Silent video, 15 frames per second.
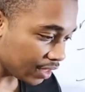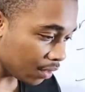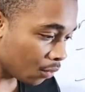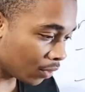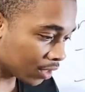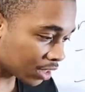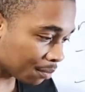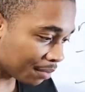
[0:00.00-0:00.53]

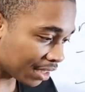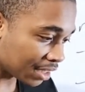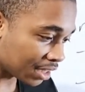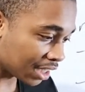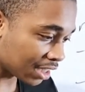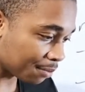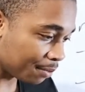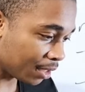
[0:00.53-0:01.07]
What's the best
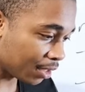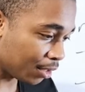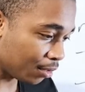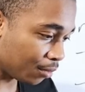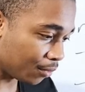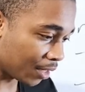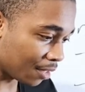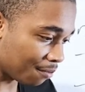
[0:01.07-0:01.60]
chess book you
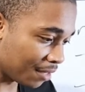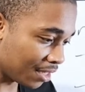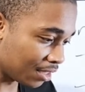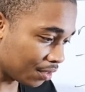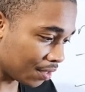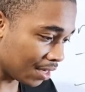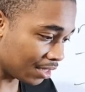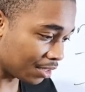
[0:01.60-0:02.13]
would recommend
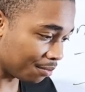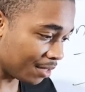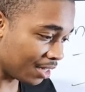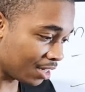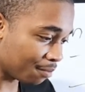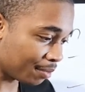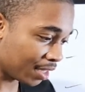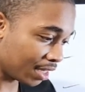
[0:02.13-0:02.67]
to an
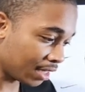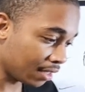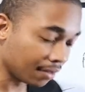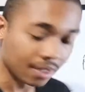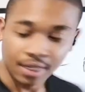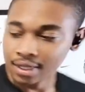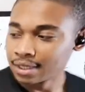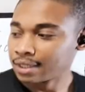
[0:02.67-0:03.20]
intermediate player?
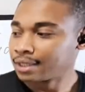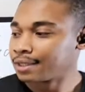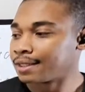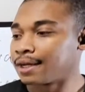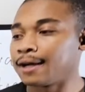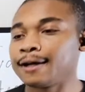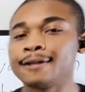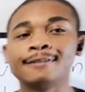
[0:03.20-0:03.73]

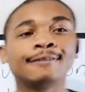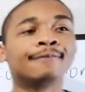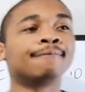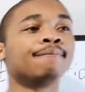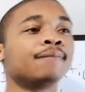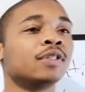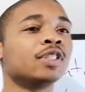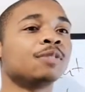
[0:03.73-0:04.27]

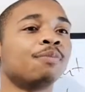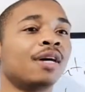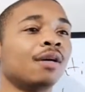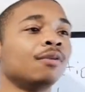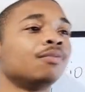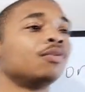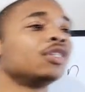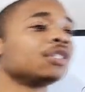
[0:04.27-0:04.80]
Where's
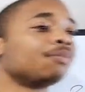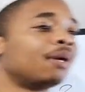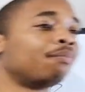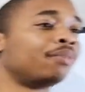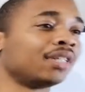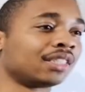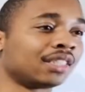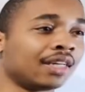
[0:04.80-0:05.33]
my
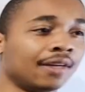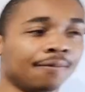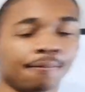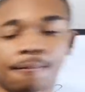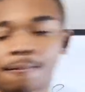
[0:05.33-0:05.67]
books at?